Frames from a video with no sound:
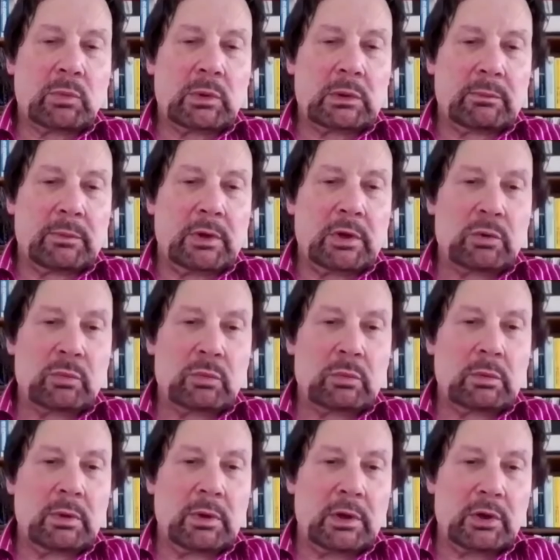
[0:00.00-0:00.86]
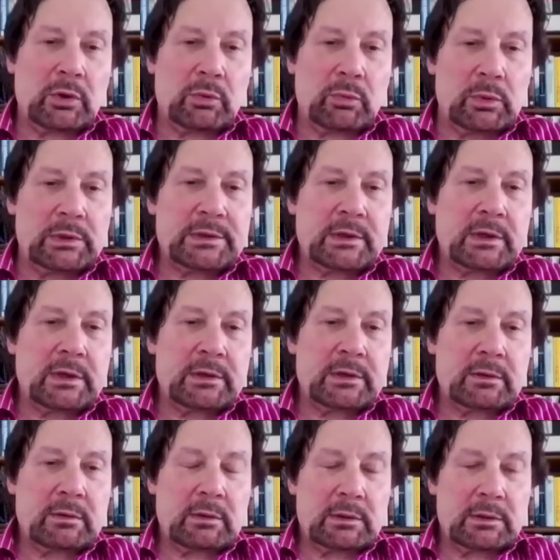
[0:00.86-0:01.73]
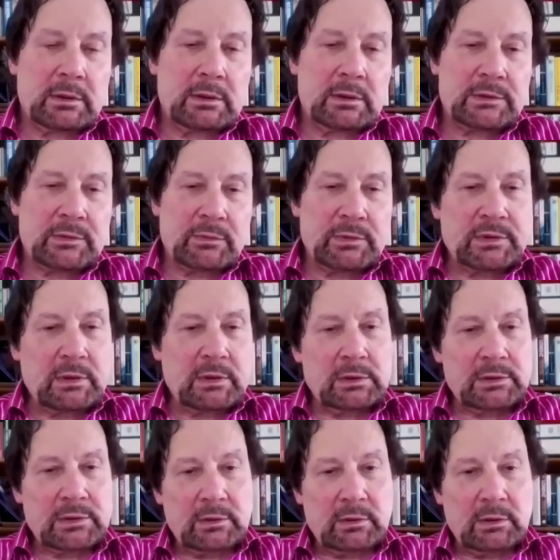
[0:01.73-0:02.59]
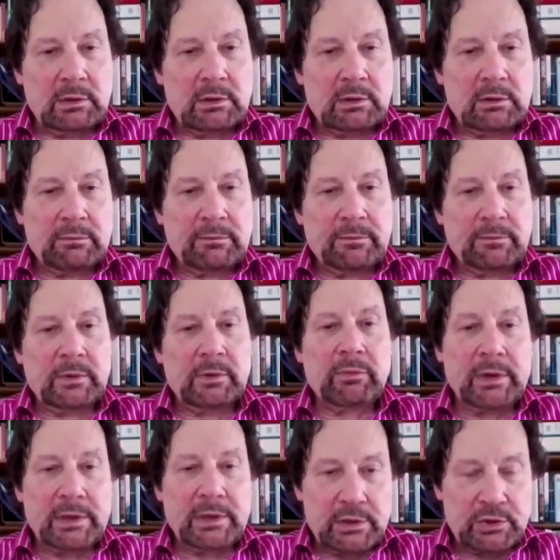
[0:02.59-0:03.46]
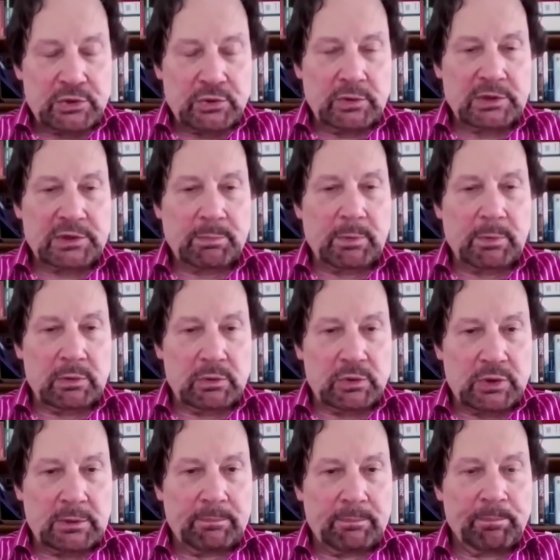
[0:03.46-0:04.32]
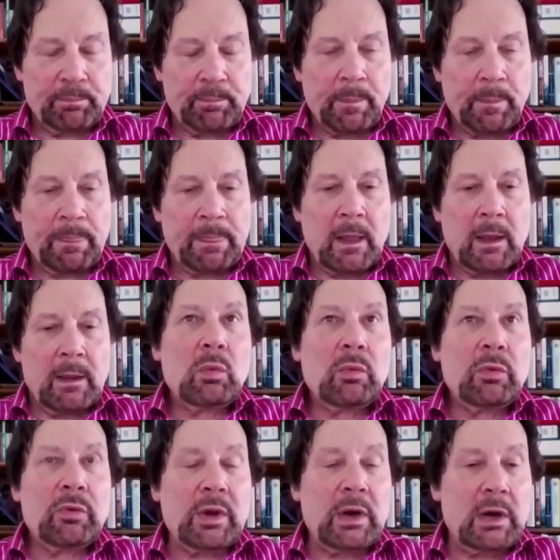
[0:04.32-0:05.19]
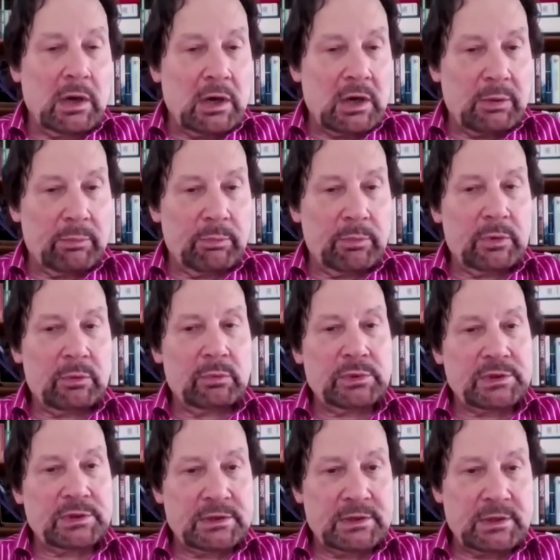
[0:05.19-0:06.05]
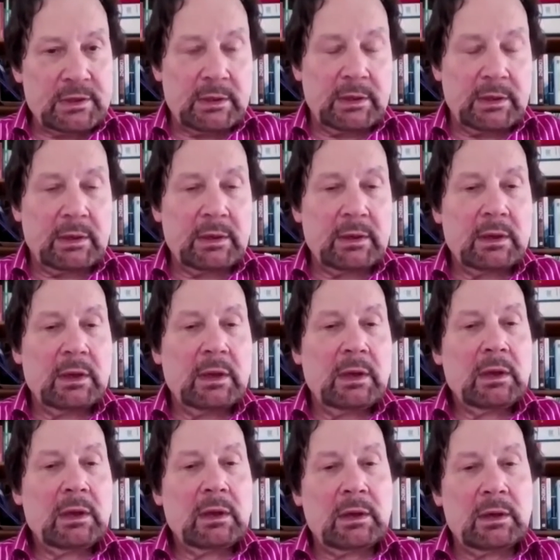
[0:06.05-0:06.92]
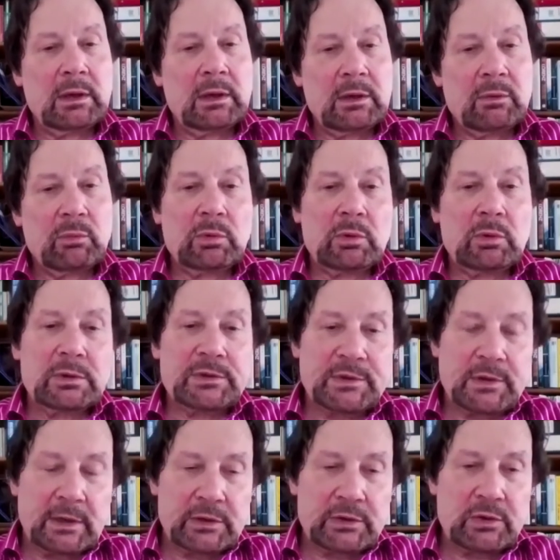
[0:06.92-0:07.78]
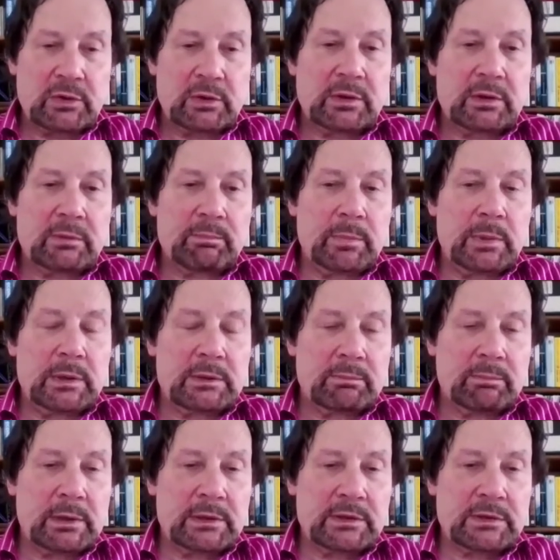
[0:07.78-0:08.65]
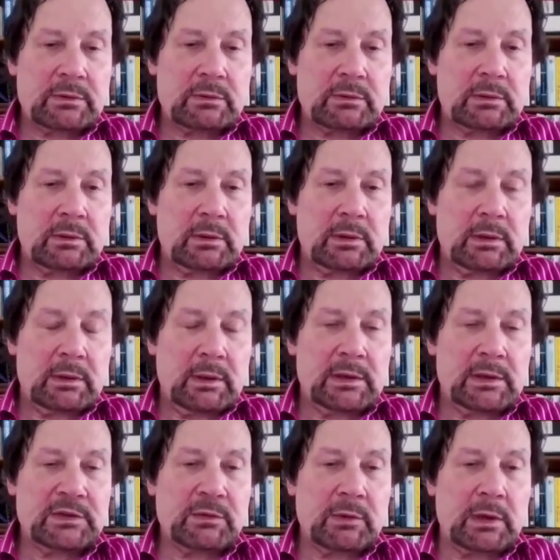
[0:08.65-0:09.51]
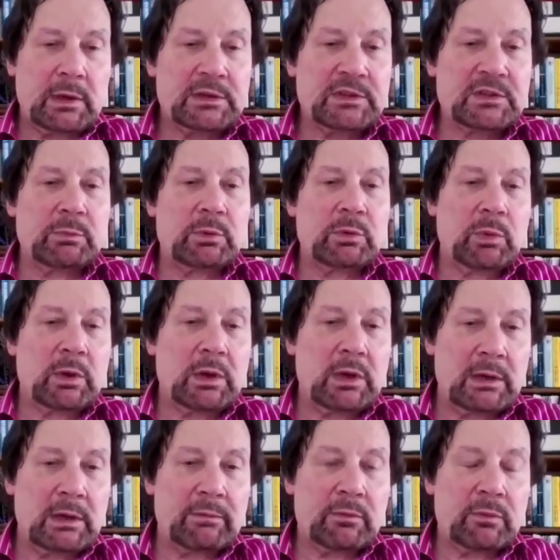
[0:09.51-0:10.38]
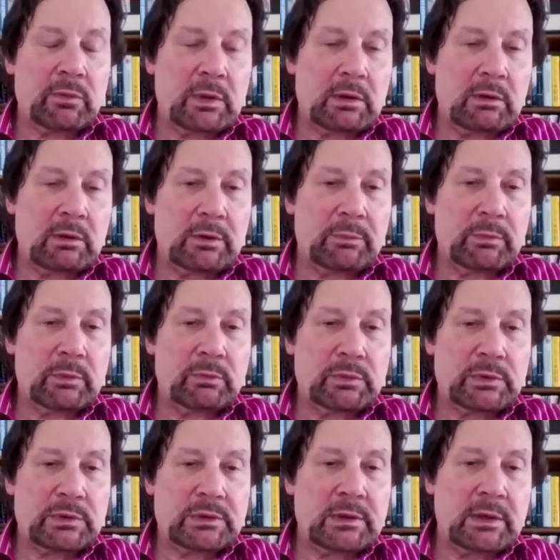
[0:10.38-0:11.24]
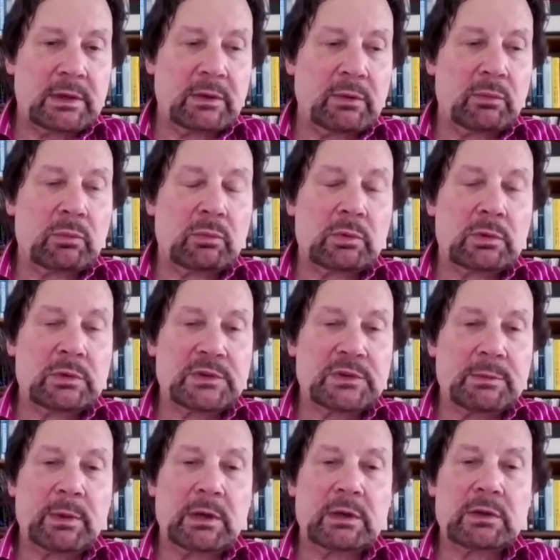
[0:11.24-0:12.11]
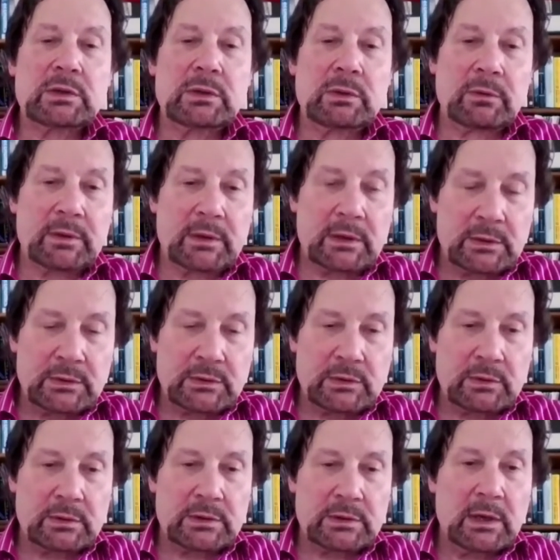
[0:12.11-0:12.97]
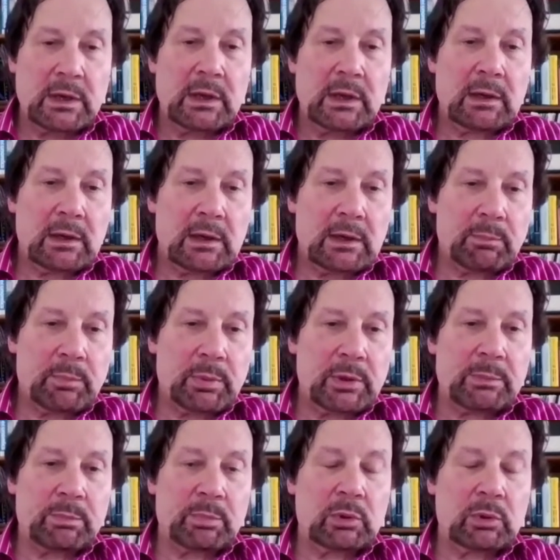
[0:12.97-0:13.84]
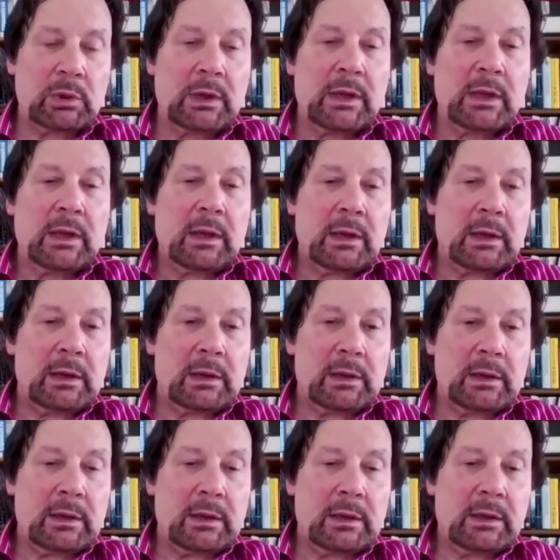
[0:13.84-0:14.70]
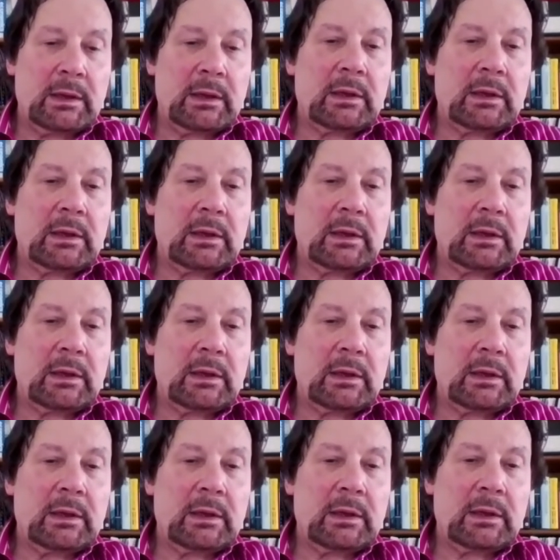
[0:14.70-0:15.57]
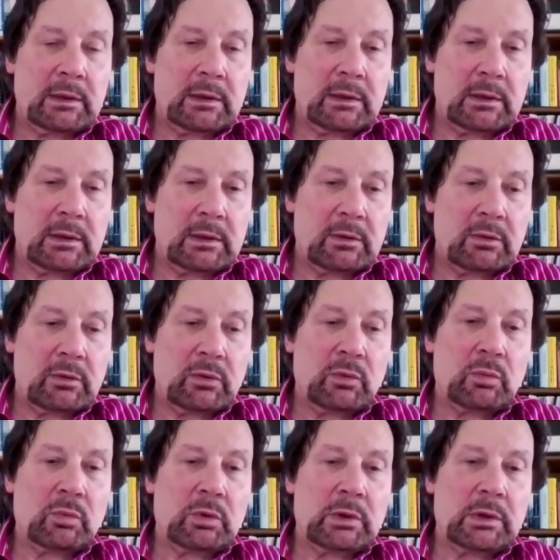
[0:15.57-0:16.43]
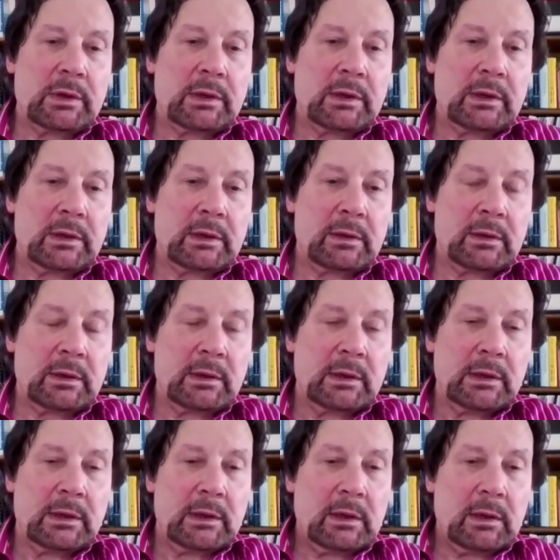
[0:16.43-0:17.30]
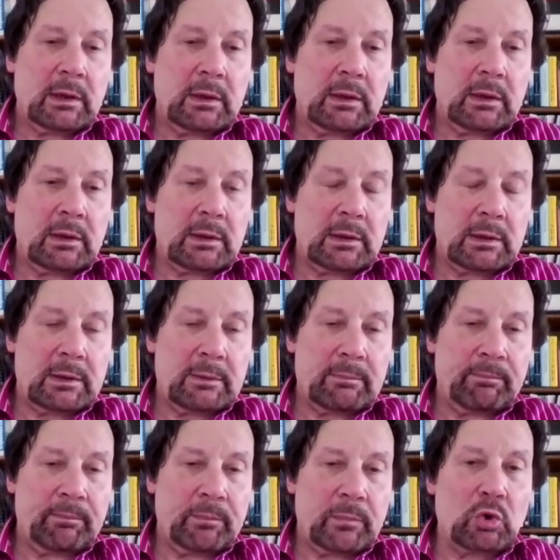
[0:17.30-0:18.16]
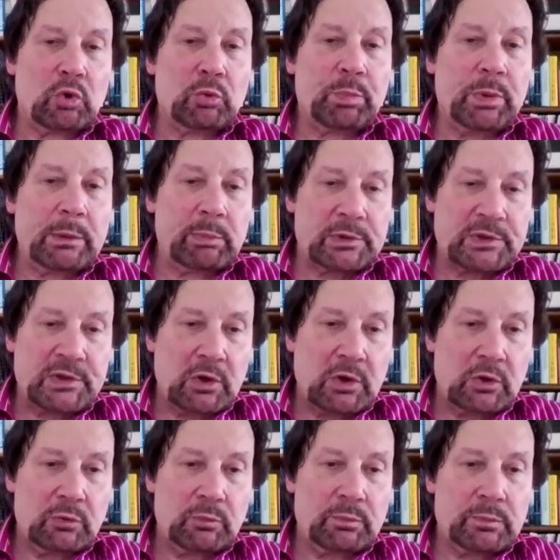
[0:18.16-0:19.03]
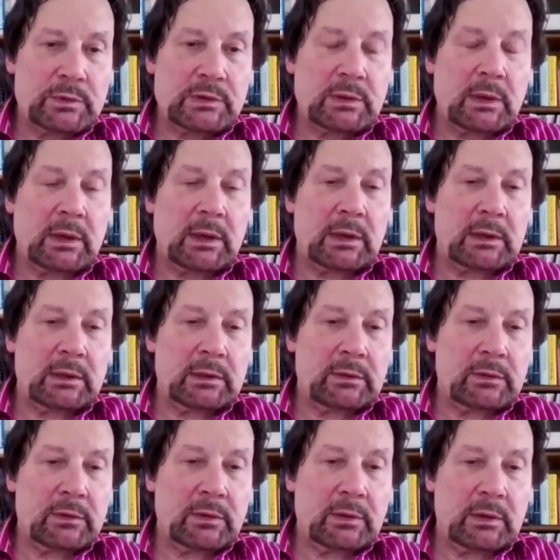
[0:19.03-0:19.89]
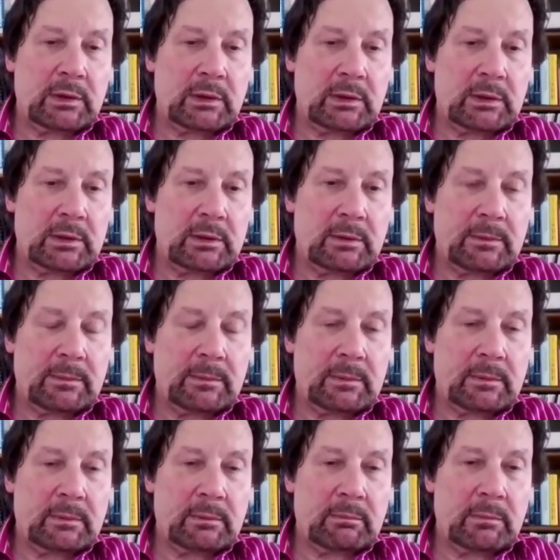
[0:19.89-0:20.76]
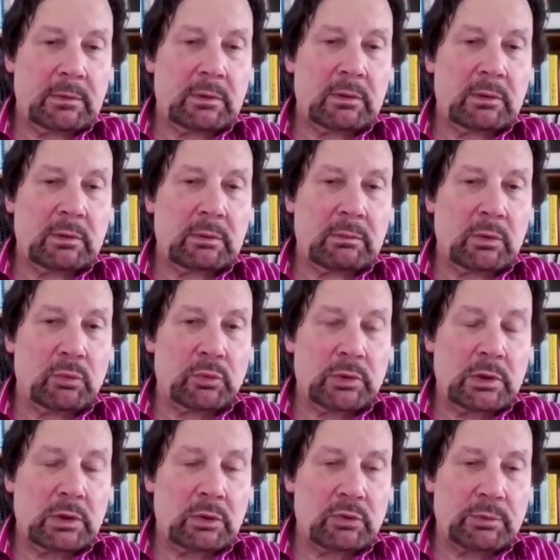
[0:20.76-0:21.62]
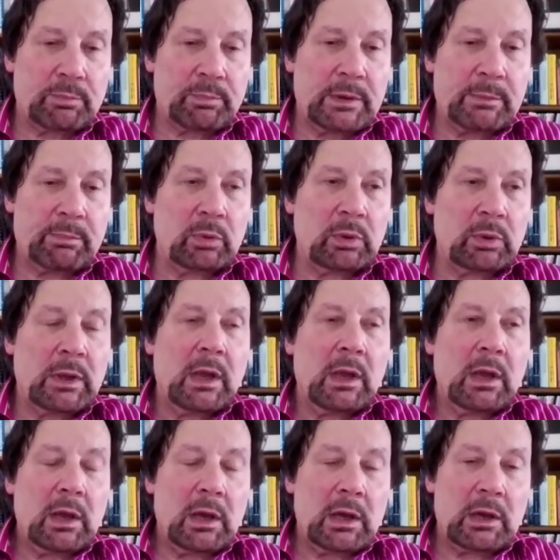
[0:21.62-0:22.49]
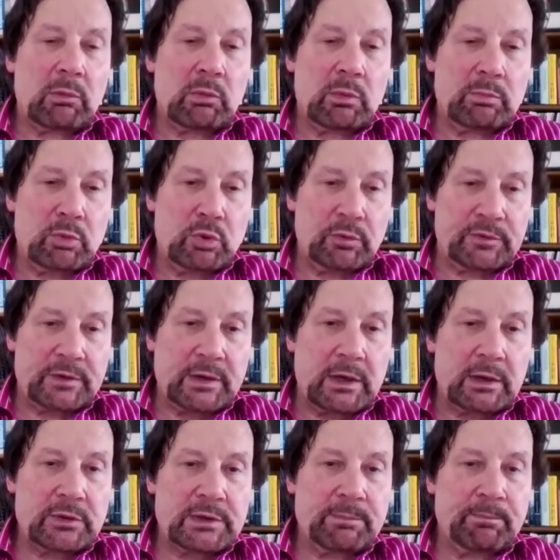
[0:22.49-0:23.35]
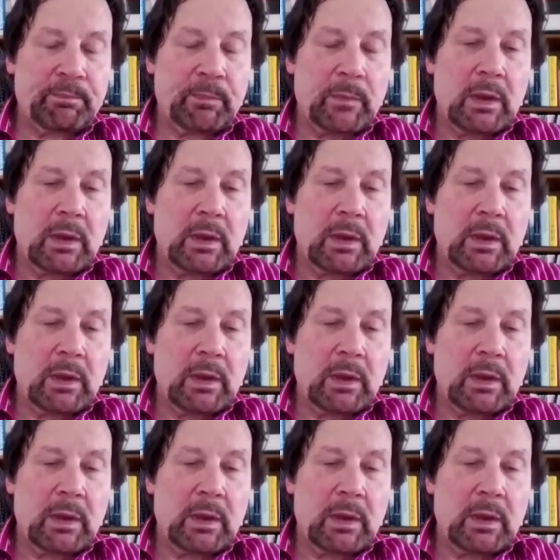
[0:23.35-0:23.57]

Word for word: well no no one died uh, as a result of uh, radiation exposure the harm that was done uh, was actually the be- best uh, es- estimate we have of the harm that was done was about 2000 uh, people in who were in um, old people's homes and old, older people uh, were moved out,